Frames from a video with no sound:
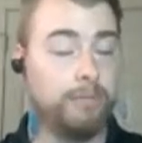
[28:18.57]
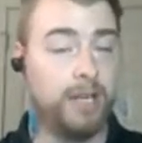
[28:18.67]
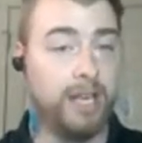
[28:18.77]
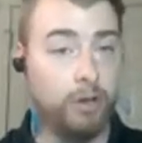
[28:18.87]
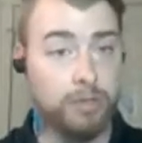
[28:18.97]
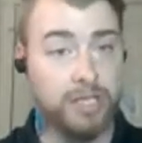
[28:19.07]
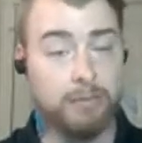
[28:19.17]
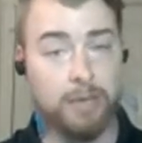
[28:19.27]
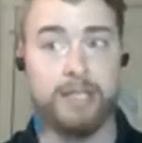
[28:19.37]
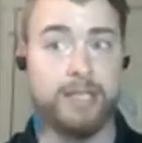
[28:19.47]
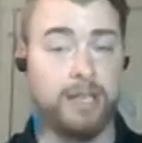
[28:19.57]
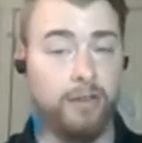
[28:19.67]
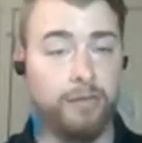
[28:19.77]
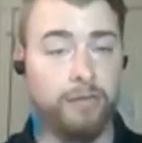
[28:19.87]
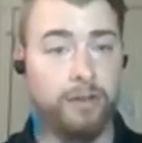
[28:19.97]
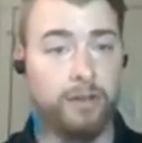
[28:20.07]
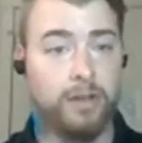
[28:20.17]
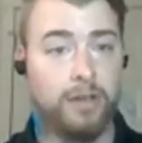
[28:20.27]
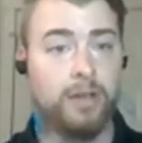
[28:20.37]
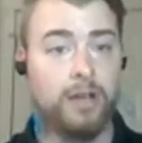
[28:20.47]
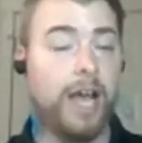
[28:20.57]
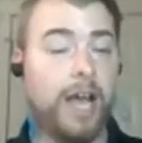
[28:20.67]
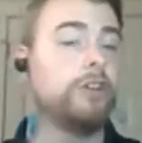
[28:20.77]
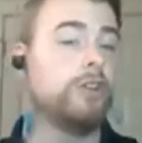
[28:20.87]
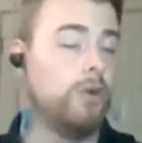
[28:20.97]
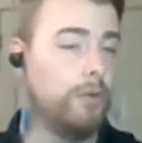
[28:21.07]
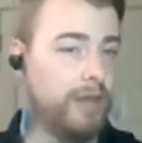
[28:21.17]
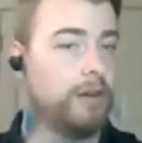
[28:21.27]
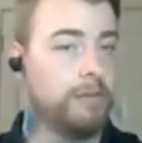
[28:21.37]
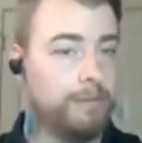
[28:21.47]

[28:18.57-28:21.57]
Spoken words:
my housing myself, I could go there.